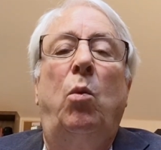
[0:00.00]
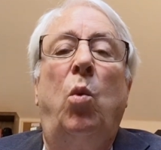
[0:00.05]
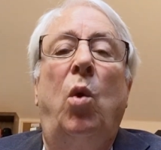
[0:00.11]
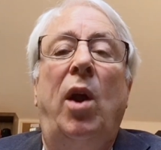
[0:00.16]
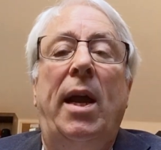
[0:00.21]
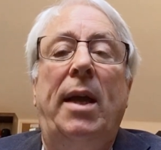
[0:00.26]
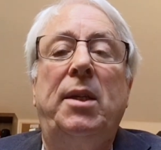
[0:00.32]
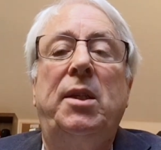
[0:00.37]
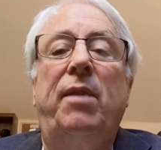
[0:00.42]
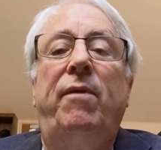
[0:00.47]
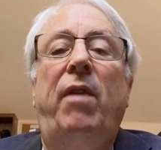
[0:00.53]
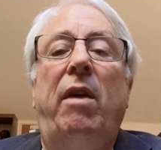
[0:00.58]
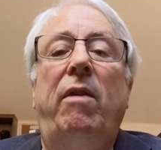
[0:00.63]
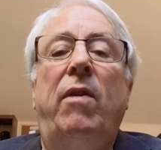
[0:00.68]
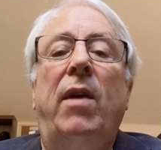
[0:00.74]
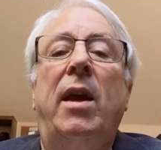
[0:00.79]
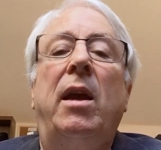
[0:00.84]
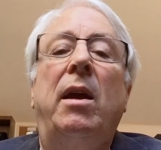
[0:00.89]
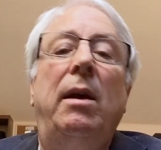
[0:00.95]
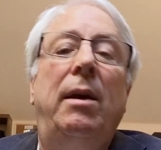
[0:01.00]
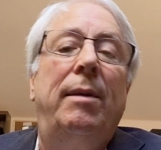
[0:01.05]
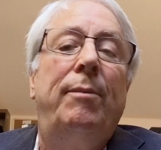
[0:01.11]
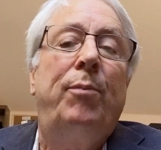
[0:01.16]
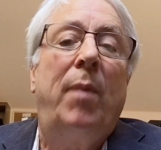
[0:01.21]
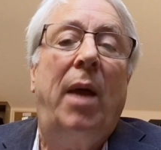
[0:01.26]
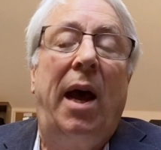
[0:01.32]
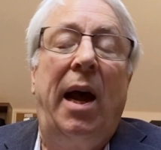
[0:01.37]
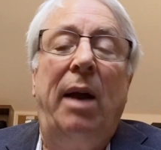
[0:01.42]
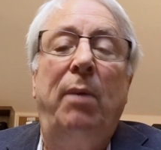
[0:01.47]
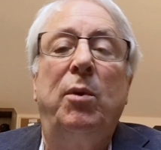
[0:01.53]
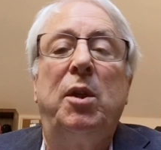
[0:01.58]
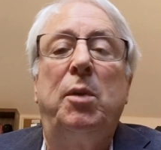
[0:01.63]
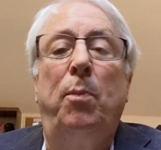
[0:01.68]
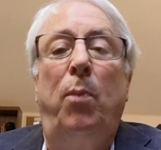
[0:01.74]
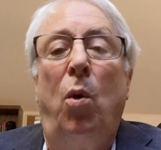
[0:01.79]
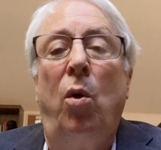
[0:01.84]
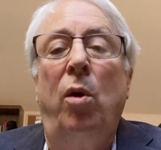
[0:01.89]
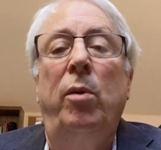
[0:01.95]
Whereas if they think, I was
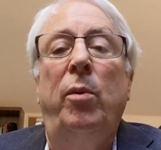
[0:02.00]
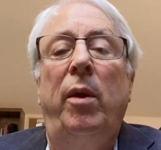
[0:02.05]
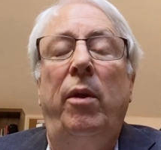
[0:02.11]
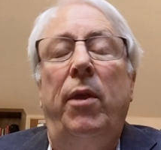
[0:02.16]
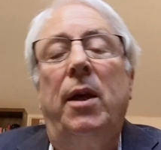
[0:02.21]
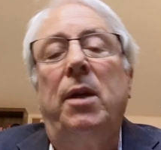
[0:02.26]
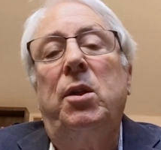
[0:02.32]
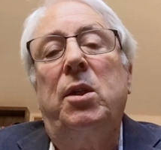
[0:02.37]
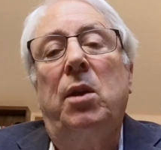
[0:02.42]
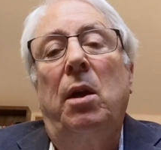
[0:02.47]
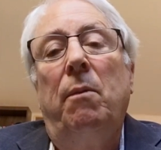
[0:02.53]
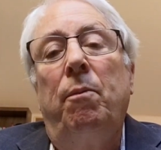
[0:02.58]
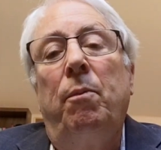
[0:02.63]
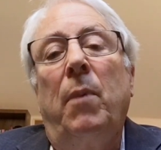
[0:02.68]
born with this,